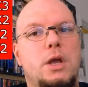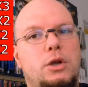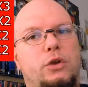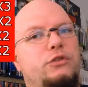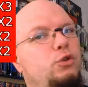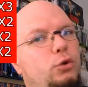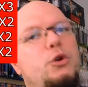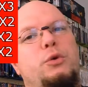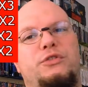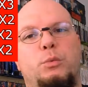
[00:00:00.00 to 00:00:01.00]
because you'll
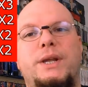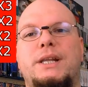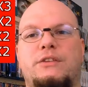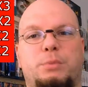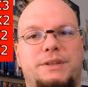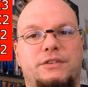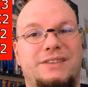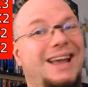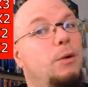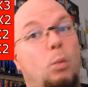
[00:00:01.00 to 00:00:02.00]
notice a weakness with this deck.